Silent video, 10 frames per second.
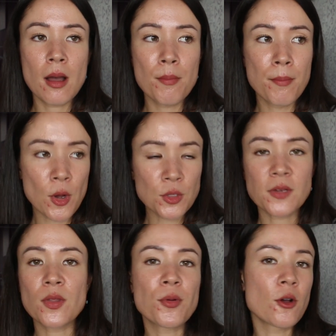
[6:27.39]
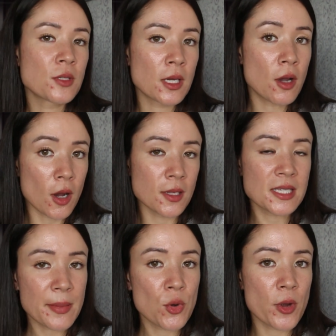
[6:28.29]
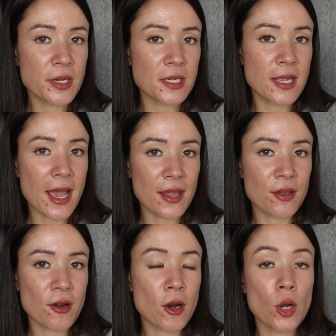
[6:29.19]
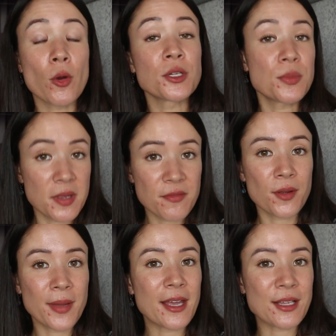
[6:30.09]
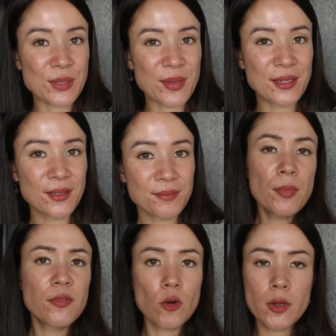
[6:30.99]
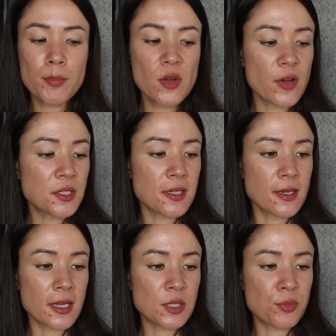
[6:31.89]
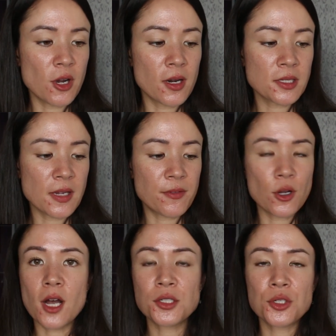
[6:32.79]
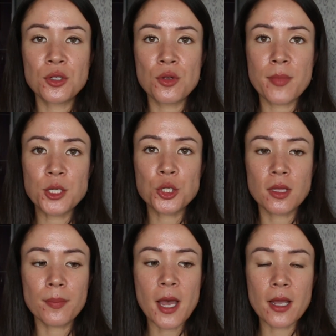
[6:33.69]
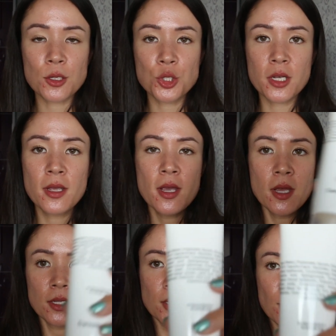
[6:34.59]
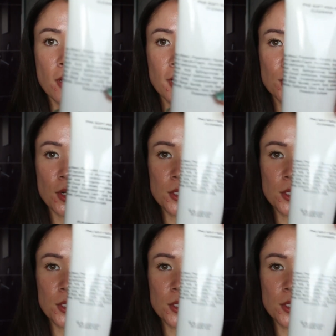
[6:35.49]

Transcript: most of the pros and cons I'm going to gather are going to be from my husband. Before we move on to the next products, I forgot to mention the packaging. So the cleanser,